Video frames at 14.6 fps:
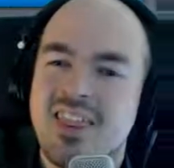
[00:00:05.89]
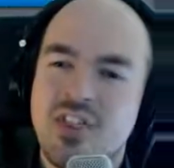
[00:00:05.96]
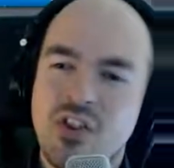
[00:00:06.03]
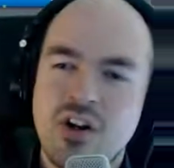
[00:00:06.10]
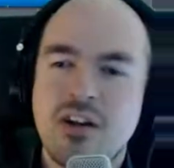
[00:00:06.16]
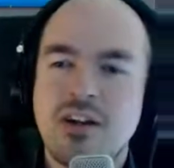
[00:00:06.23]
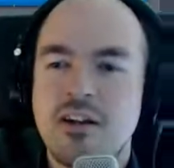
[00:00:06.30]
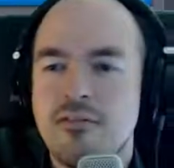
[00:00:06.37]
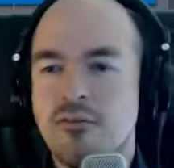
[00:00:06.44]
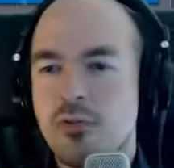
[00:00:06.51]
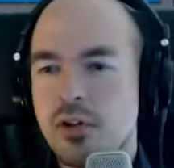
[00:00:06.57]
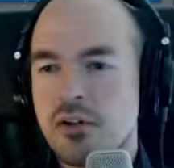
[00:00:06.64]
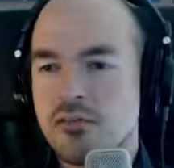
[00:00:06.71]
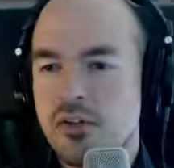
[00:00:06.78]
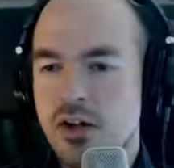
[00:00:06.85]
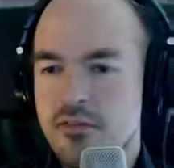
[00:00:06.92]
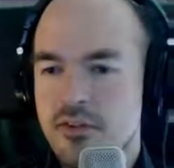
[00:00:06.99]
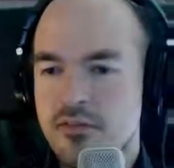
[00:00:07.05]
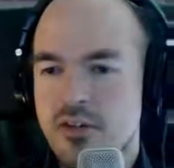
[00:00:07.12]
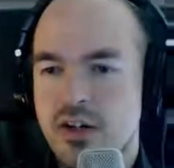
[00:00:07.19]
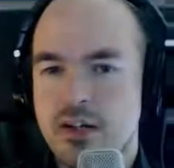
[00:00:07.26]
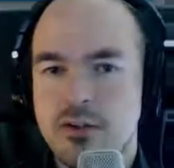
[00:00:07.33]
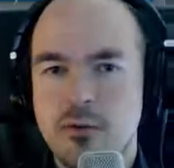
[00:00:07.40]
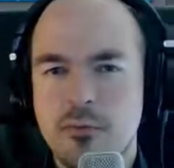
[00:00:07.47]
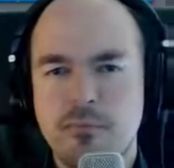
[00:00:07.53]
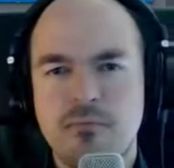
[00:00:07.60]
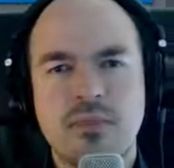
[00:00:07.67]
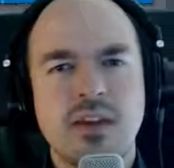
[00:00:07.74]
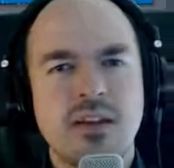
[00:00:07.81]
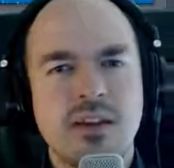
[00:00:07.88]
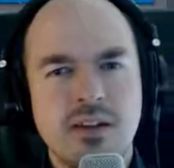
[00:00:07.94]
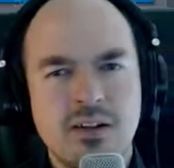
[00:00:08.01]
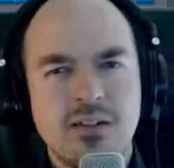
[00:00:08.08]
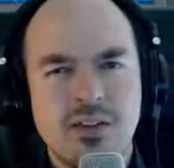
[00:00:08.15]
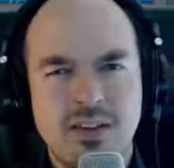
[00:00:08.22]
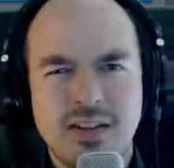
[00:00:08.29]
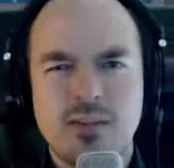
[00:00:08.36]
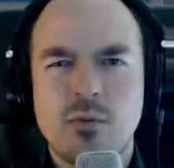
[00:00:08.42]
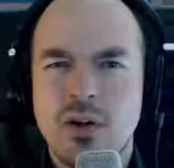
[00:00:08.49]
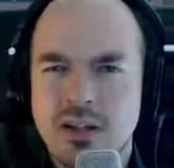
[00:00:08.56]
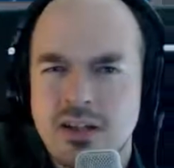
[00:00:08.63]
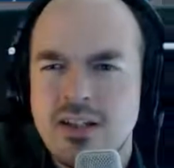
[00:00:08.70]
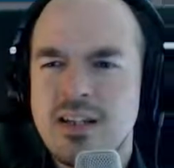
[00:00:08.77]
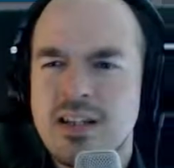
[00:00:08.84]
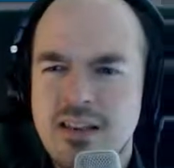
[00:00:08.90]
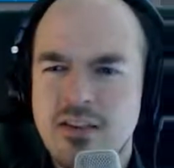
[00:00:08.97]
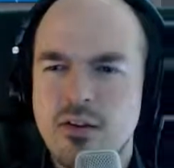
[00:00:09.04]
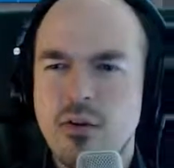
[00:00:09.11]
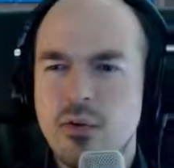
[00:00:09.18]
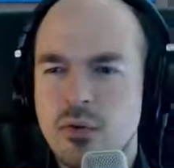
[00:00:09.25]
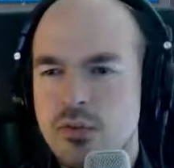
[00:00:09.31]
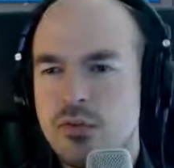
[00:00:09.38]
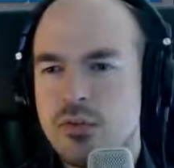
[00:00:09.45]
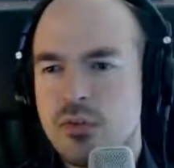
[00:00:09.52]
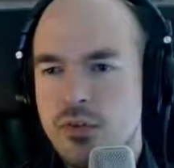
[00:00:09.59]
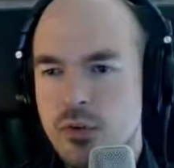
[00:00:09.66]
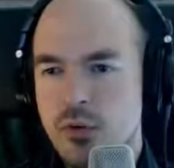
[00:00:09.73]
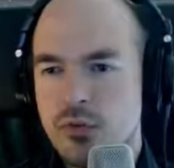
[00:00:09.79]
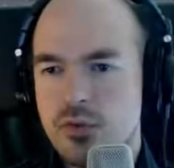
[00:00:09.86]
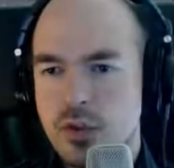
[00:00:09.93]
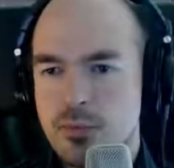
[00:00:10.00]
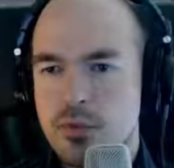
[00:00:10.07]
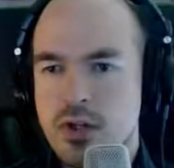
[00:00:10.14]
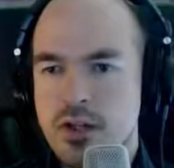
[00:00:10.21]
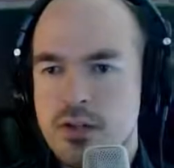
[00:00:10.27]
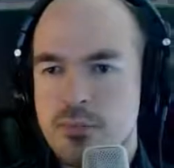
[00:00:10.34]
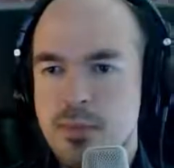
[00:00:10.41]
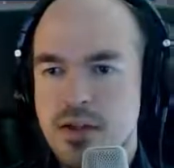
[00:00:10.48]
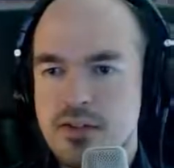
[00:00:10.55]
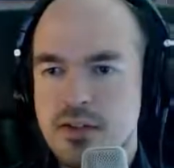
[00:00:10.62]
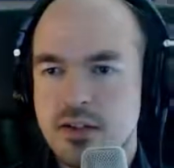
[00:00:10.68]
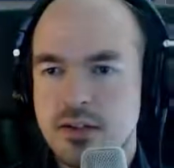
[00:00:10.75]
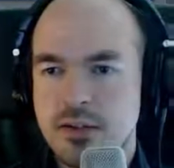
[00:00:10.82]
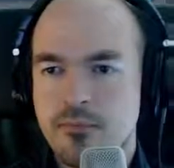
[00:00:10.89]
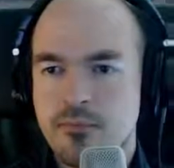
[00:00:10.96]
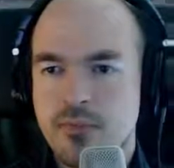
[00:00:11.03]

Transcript: 345 in a vacuum. So that's why you need those upgrades, basically.